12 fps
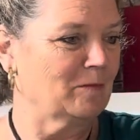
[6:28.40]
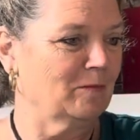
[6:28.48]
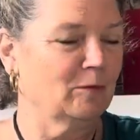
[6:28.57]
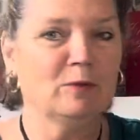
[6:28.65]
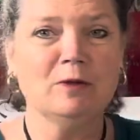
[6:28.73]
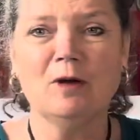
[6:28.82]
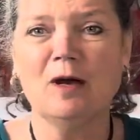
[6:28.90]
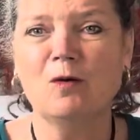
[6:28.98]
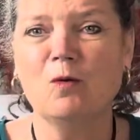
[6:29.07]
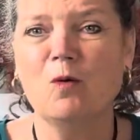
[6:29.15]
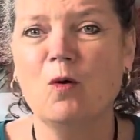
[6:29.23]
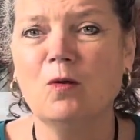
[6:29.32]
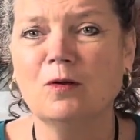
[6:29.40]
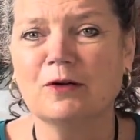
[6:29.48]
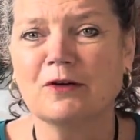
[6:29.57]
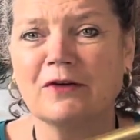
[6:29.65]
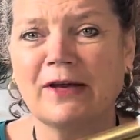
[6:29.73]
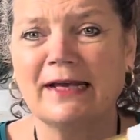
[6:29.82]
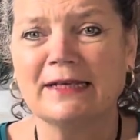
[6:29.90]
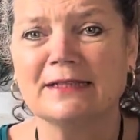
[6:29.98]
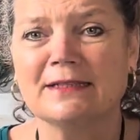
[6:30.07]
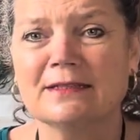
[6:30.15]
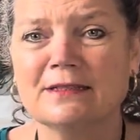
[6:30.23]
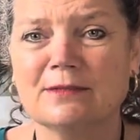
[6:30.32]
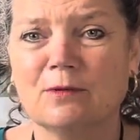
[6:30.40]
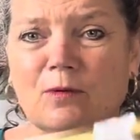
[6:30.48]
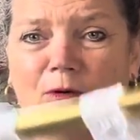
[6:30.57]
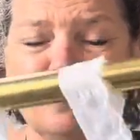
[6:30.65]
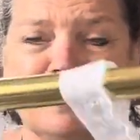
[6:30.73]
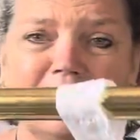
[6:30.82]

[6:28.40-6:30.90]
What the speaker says: We are all creators. All we